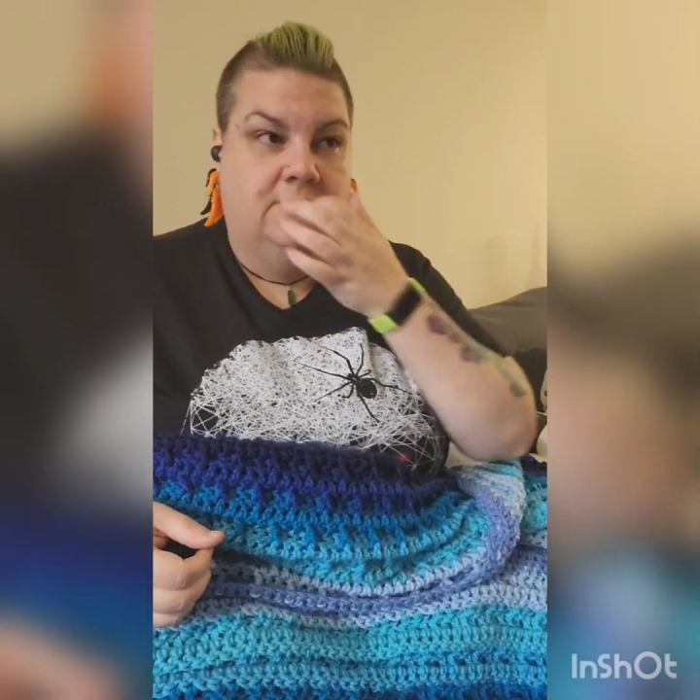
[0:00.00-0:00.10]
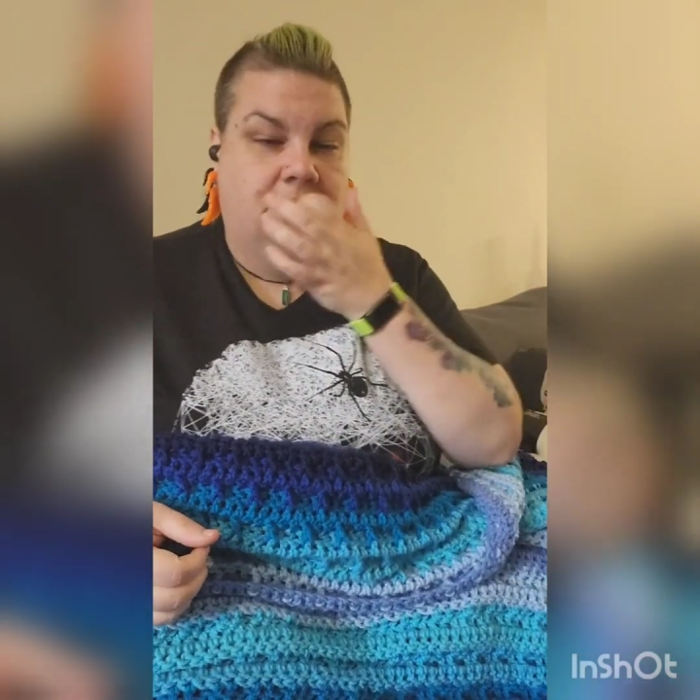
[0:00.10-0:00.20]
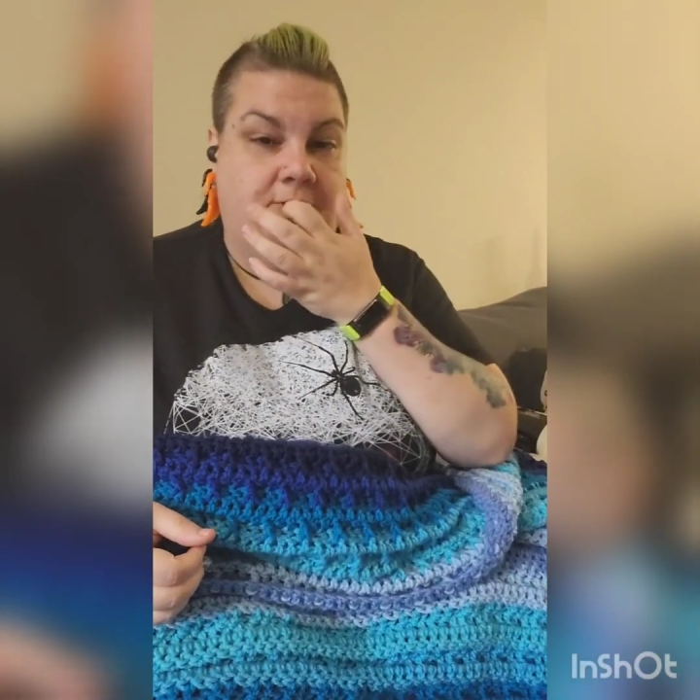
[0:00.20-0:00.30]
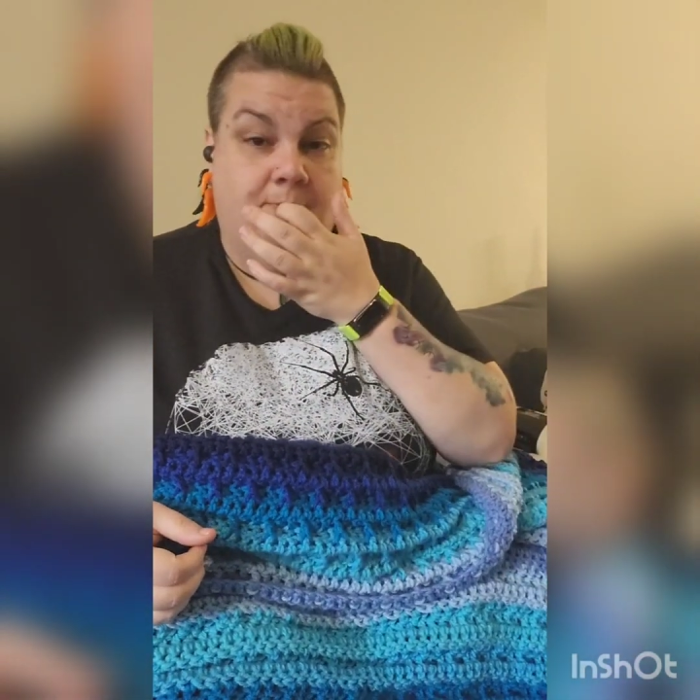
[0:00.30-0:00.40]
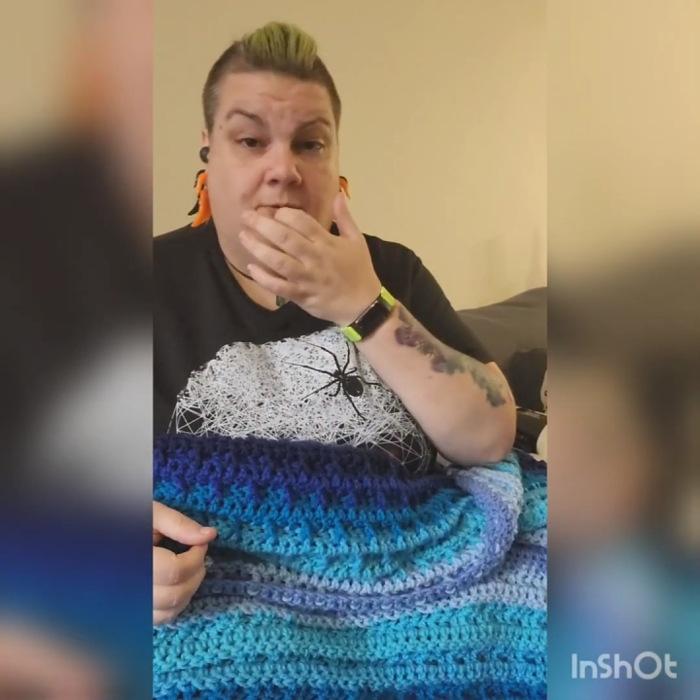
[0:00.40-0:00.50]

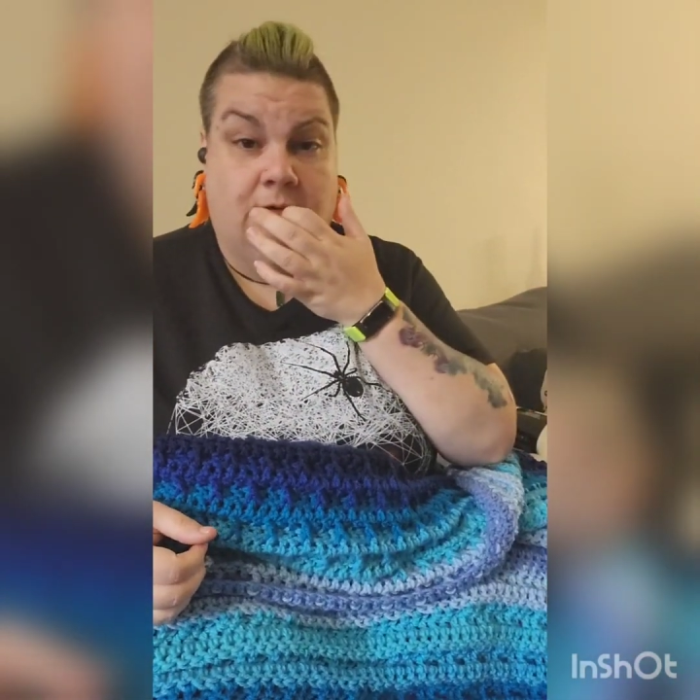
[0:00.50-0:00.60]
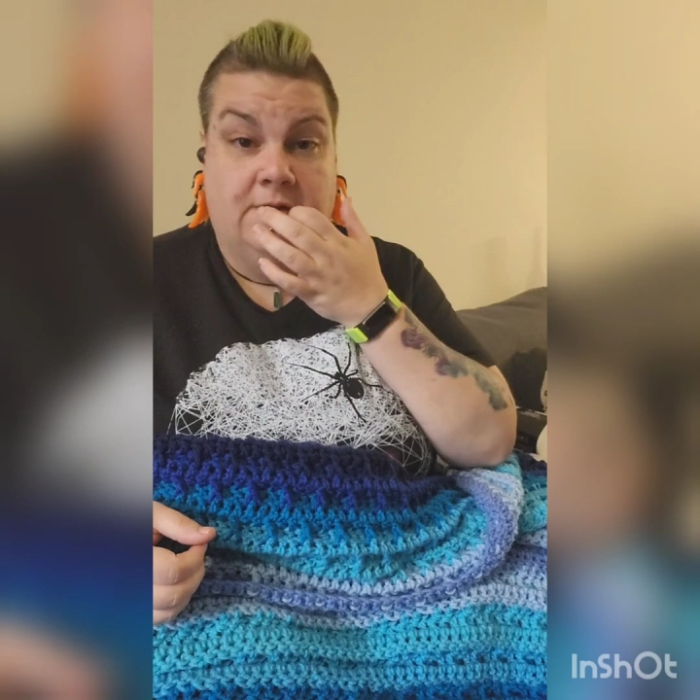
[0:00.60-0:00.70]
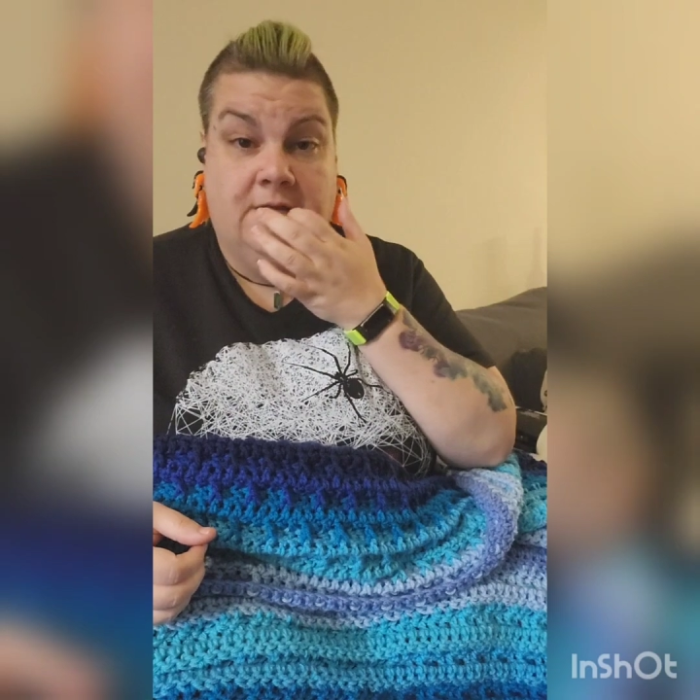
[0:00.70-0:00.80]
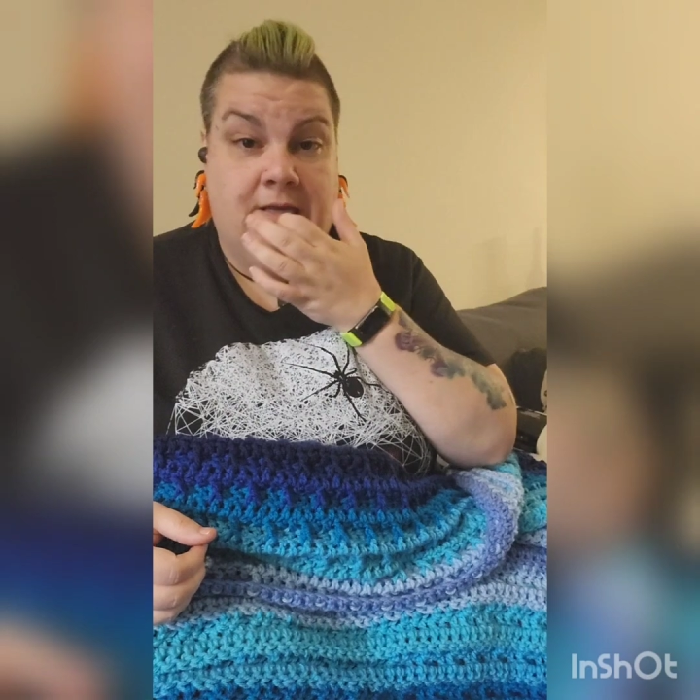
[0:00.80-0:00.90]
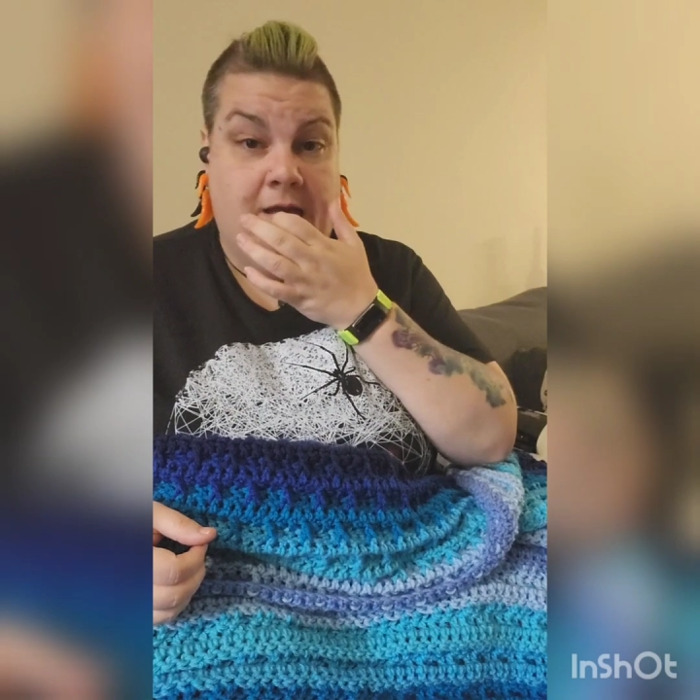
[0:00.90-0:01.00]

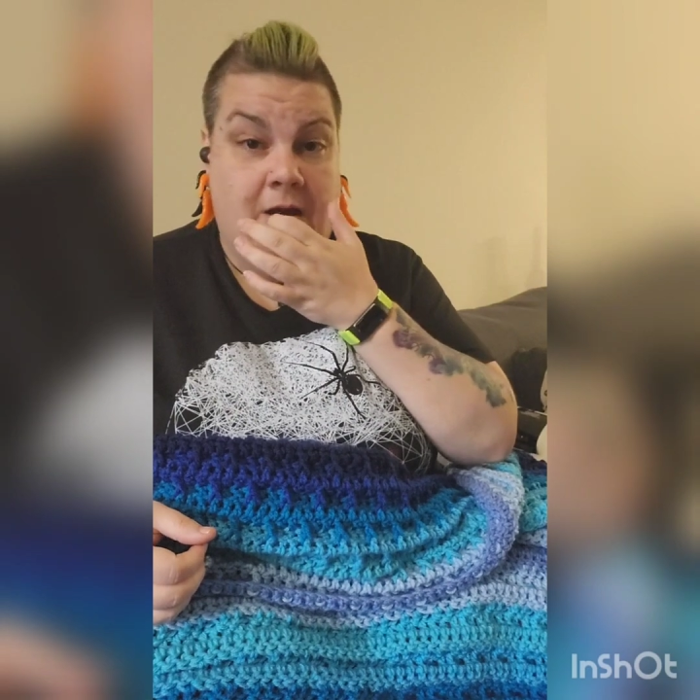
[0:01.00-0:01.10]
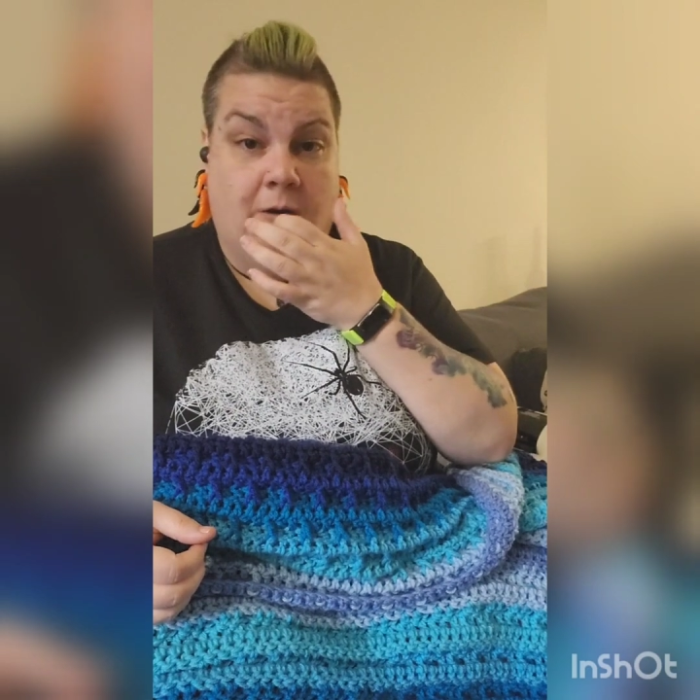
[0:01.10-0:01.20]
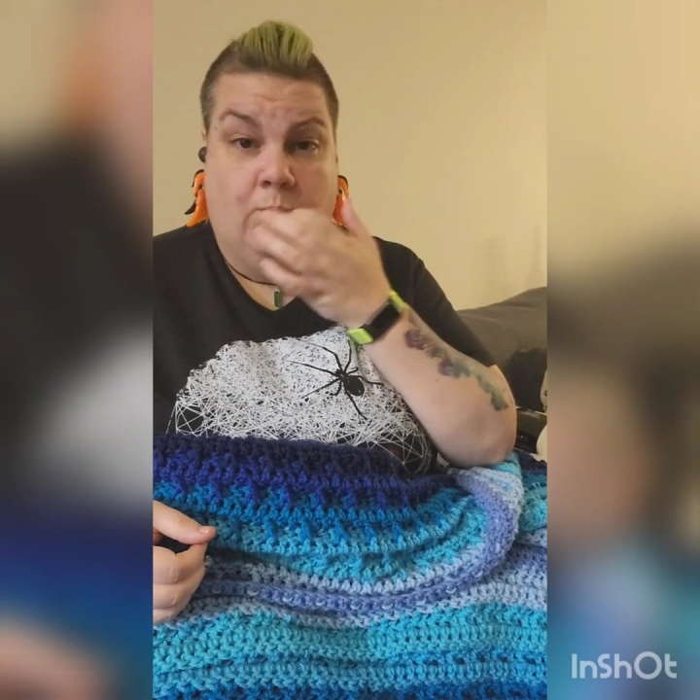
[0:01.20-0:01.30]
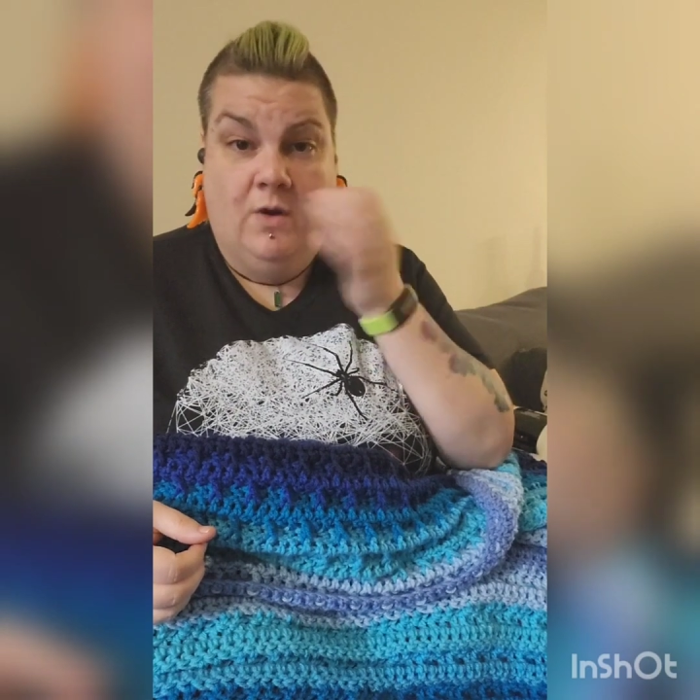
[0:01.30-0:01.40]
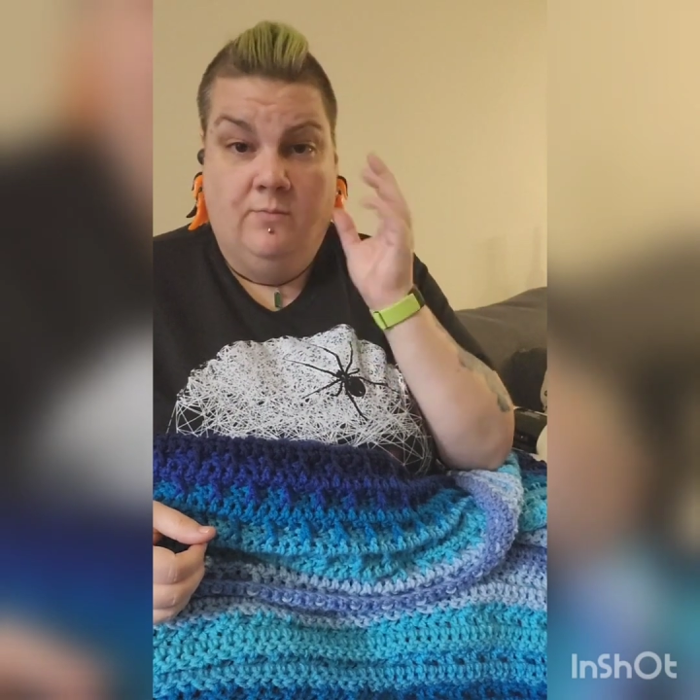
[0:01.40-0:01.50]

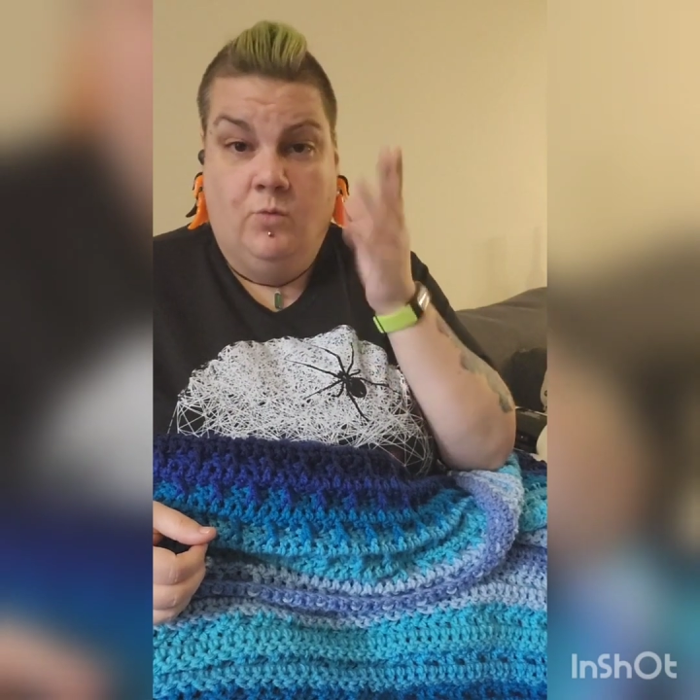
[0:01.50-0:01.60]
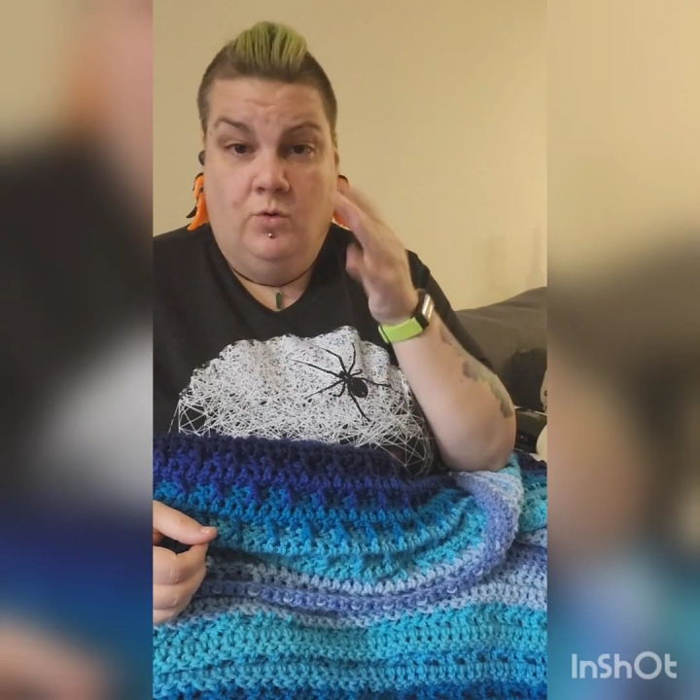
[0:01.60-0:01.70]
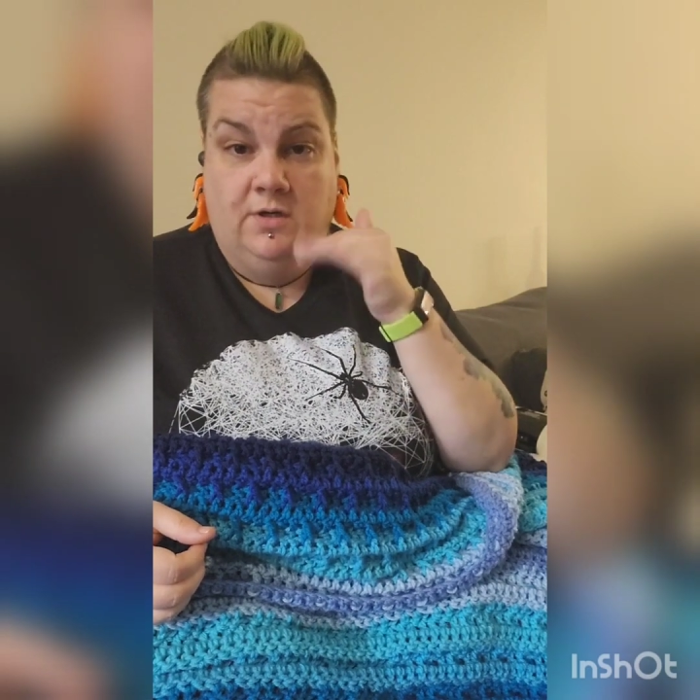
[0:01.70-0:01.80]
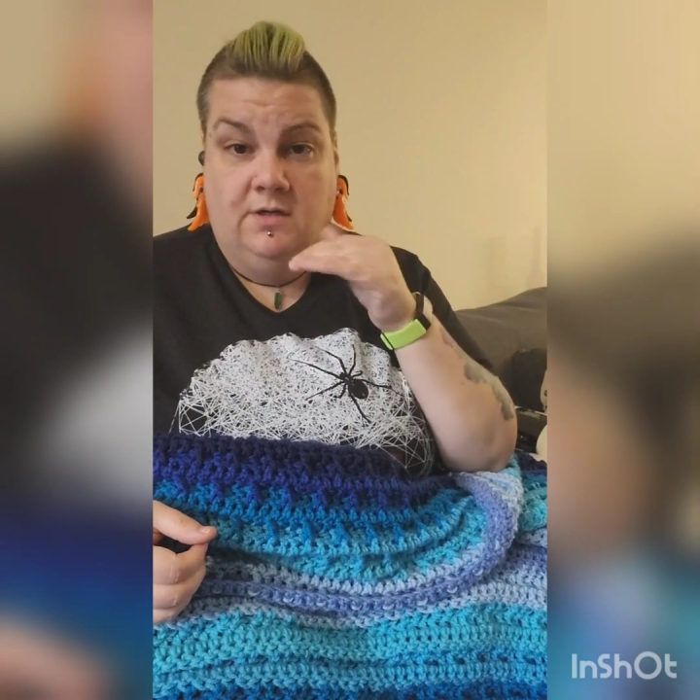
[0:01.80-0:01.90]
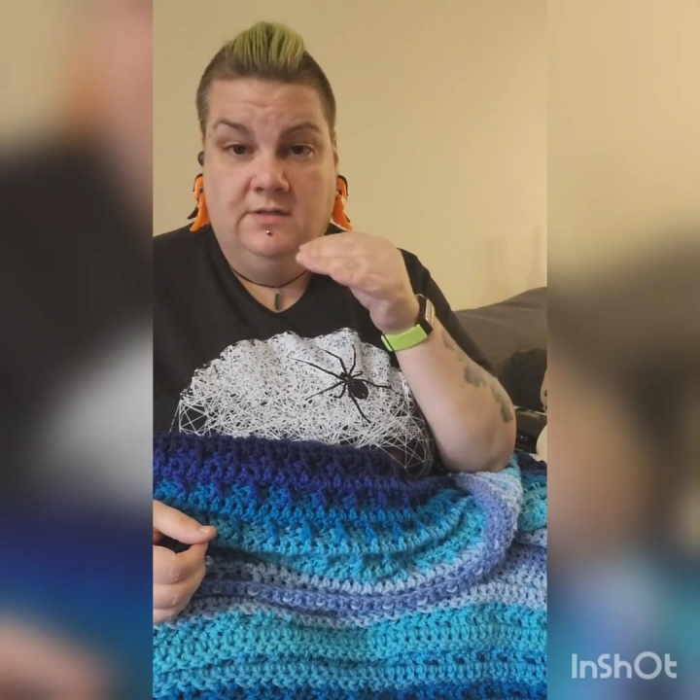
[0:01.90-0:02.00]
or 1
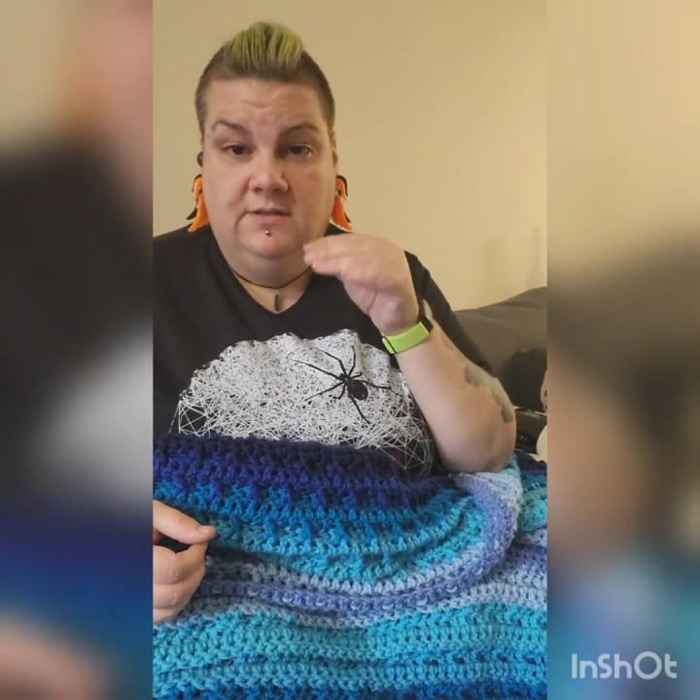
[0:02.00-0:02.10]
more